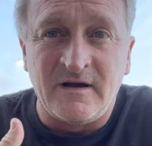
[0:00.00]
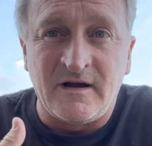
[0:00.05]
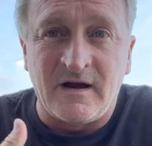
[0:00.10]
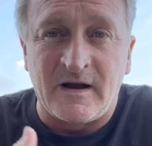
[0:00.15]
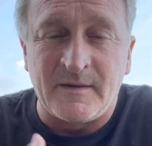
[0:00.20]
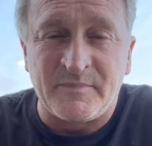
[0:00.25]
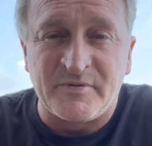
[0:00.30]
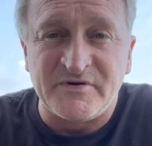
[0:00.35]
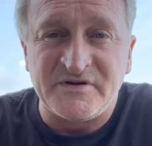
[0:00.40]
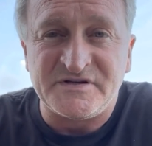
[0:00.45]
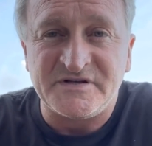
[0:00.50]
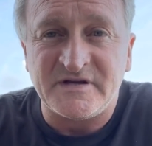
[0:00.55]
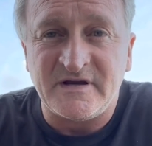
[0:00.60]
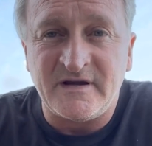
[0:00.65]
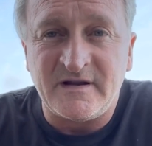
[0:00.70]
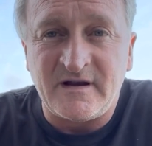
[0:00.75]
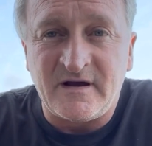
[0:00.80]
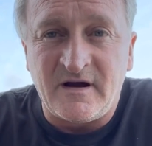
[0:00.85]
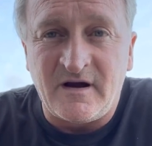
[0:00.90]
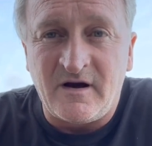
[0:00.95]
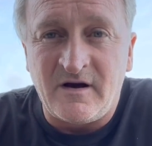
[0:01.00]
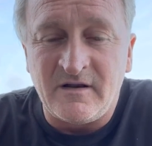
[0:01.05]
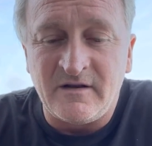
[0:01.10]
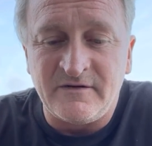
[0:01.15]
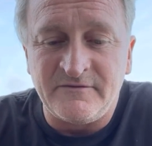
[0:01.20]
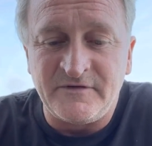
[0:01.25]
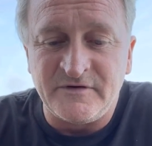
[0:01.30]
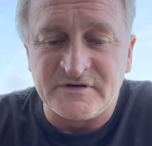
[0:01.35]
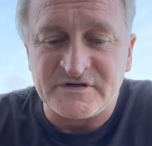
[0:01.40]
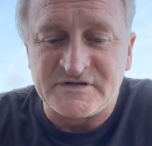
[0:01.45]
I appreciate all
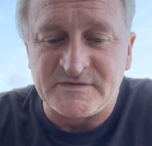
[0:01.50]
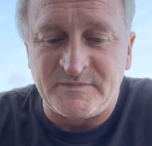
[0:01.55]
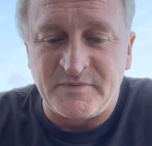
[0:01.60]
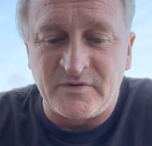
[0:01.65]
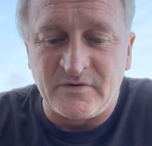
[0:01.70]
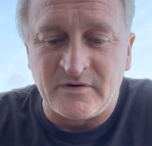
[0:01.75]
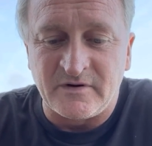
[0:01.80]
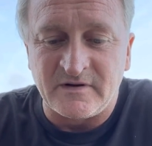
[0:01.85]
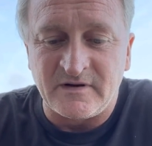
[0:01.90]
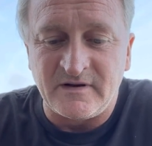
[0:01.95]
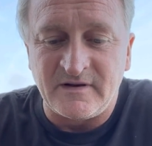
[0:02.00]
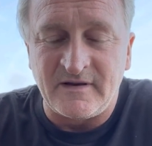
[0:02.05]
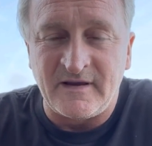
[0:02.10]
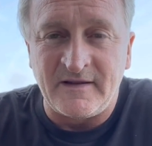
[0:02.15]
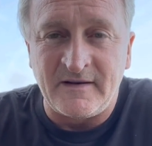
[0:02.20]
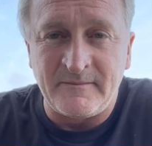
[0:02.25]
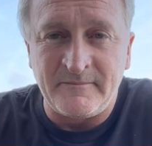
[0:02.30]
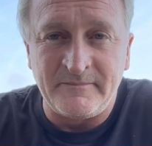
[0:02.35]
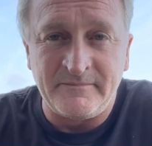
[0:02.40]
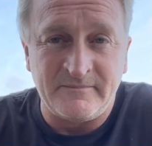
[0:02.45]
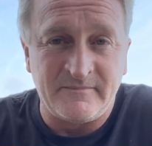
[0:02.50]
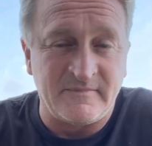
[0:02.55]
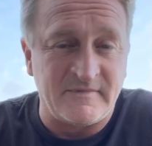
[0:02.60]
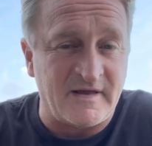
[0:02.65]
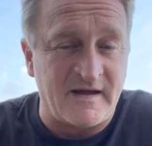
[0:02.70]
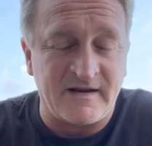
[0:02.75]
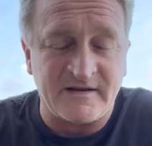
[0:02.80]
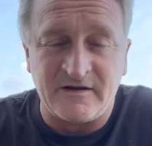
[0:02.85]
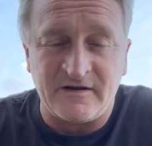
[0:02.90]
of your support, and that